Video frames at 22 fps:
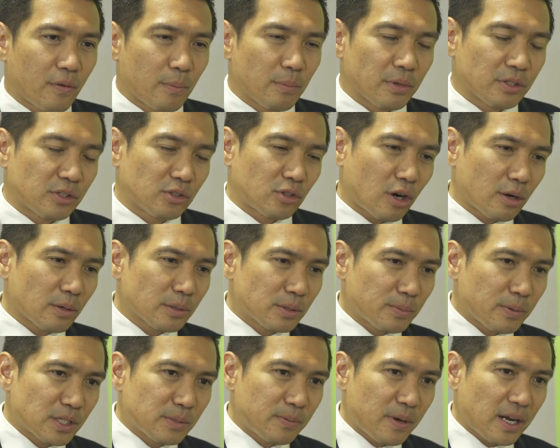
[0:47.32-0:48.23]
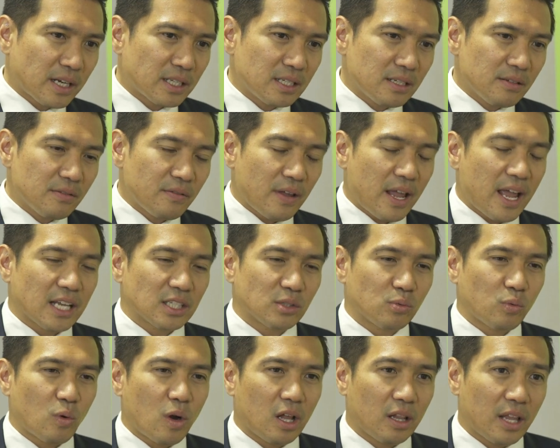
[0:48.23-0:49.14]
from a startup's perspective
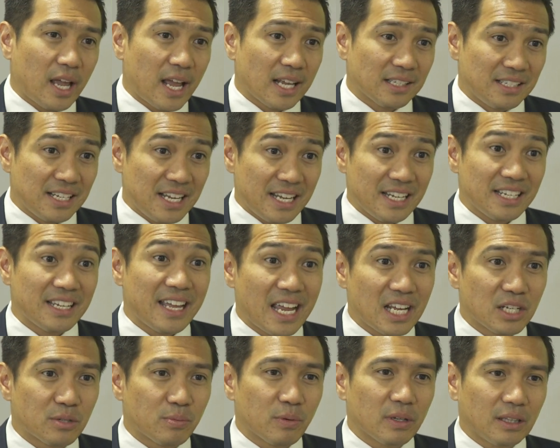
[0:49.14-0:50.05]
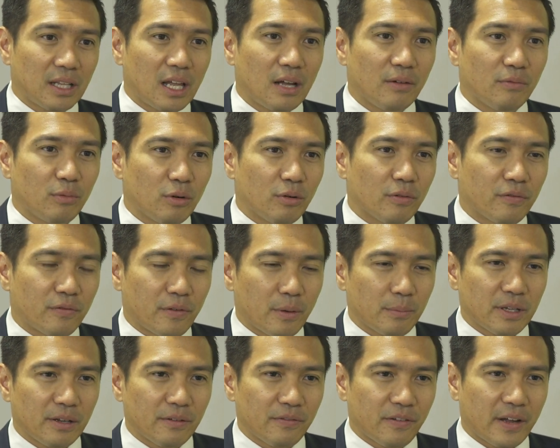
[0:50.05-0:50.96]
as well as the engagement level
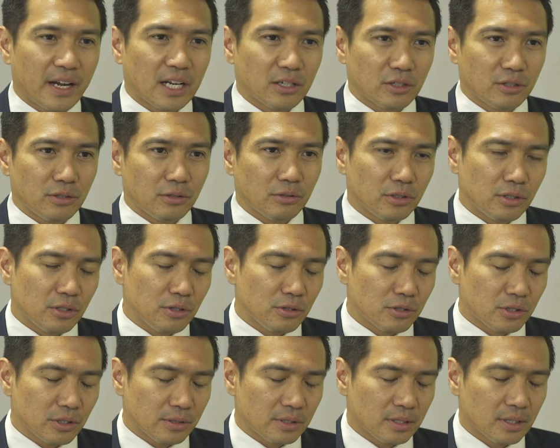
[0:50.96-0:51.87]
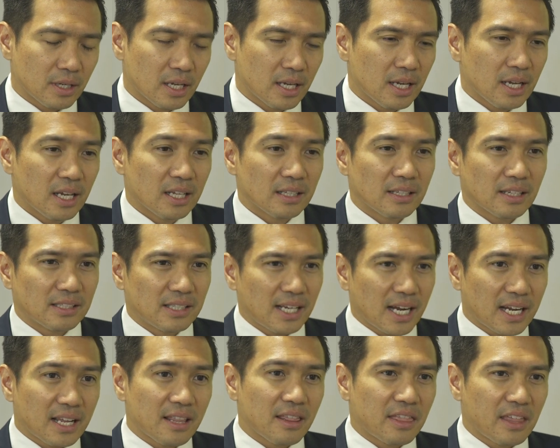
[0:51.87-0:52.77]
from the financial institutions. The
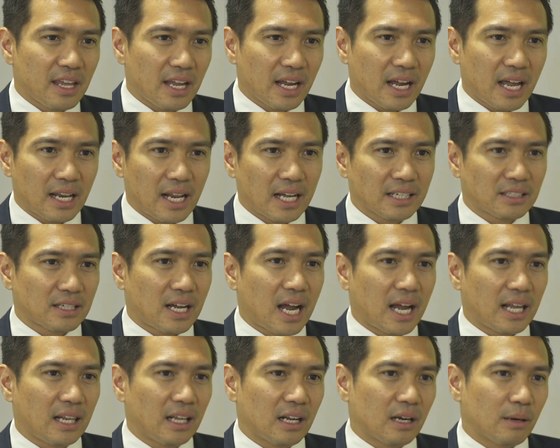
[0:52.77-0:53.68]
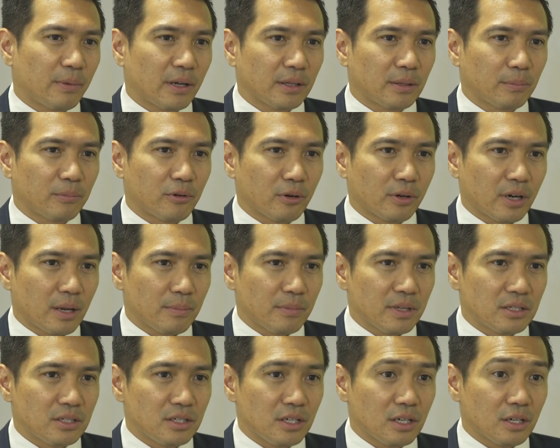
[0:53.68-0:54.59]
second thing I'd like to highlight about the program
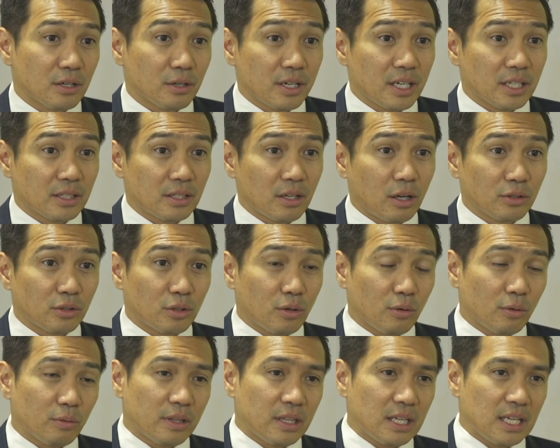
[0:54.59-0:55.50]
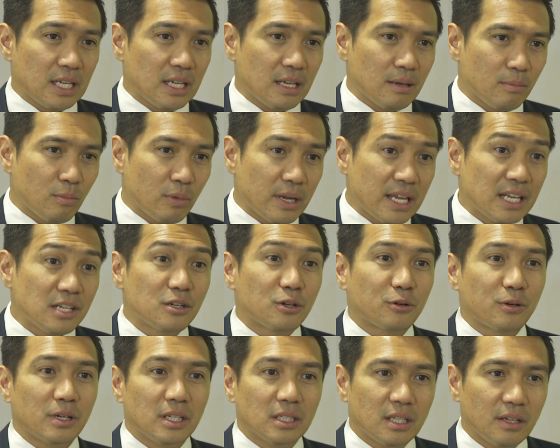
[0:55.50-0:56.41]
this year is also the
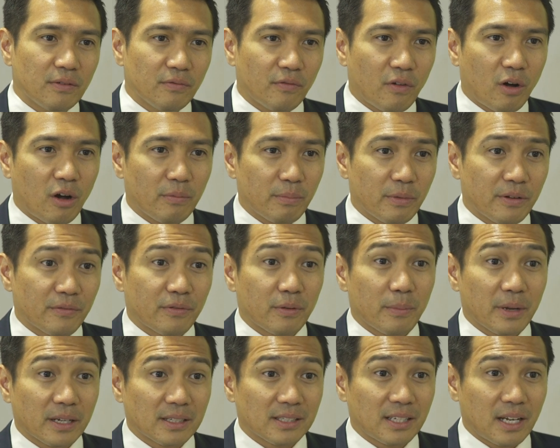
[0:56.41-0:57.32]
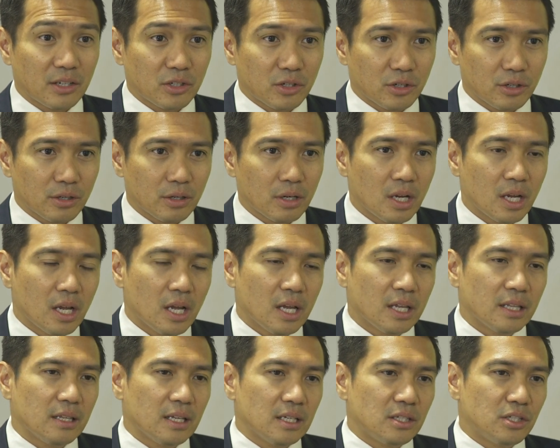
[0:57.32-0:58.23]
increased involvement from Accenture.
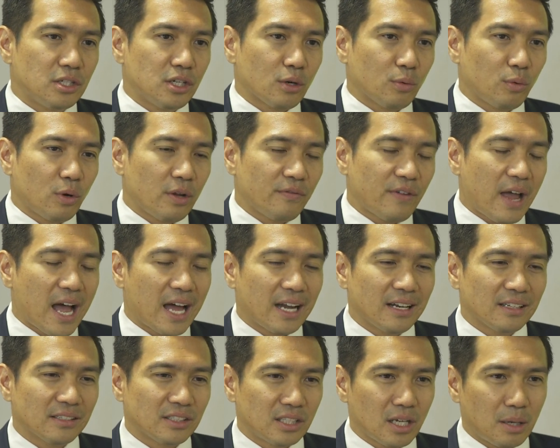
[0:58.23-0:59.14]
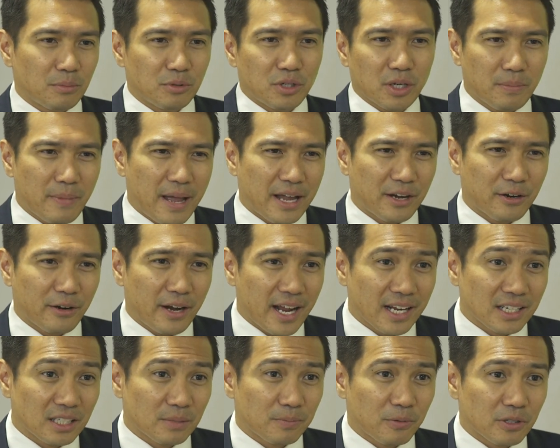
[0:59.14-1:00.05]
This year we've added subject matter
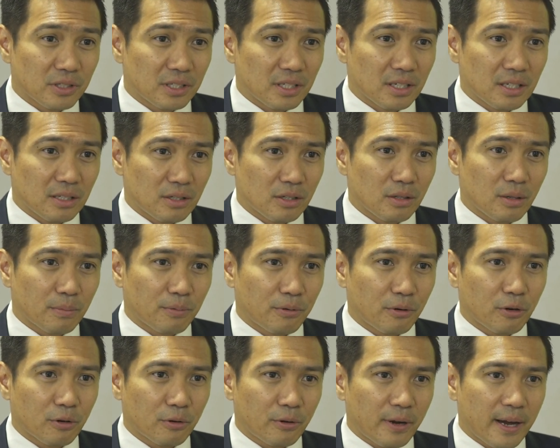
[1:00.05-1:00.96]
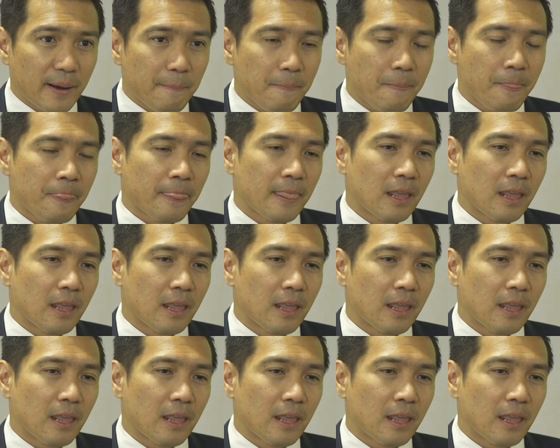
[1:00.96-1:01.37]
experts into the program